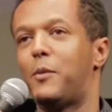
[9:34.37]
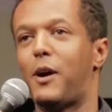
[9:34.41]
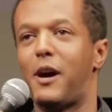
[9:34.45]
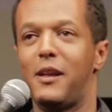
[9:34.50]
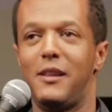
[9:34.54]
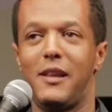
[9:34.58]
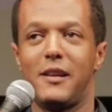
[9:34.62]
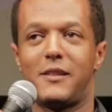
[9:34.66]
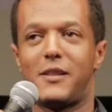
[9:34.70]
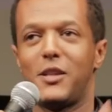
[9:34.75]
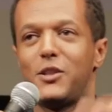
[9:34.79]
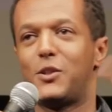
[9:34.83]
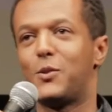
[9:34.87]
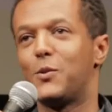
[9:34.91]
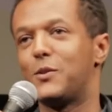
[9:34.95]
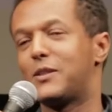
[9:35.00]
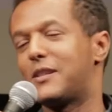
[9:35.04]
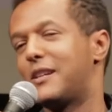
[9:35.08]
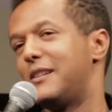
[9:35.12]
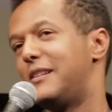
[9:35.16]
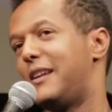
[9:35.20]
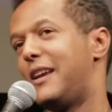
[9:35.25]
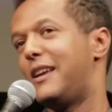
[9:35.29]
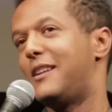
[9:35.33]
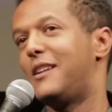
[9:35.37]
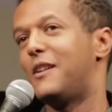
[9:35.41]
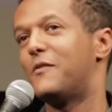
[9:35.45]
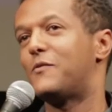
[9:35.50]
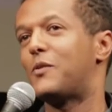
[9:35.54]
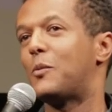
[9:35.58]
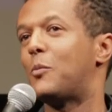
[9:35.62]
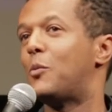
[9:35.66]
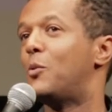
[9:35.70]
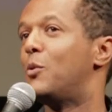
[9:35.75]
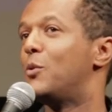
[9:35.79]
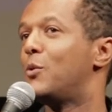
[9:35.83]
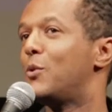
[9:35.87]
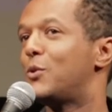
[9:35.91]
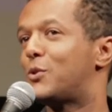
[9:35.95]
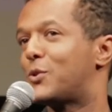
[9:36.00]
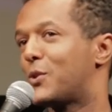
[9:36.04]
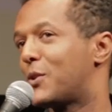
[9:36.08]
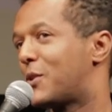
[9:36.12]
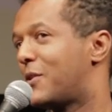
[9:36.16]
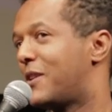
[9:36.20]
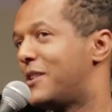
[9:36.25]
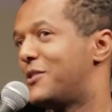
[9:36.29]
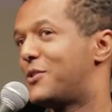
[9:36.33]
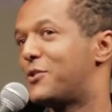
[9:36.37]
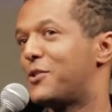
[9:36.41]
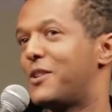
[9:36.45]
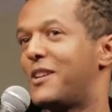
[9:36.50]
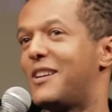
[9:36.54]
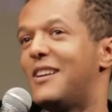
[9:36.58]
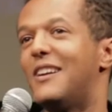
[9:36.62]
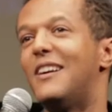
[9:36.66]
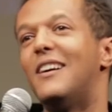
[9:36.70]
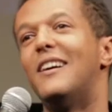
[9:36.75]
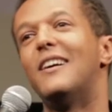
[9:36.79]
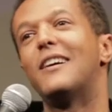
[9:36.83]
I like that she was Canadian from a neutral country,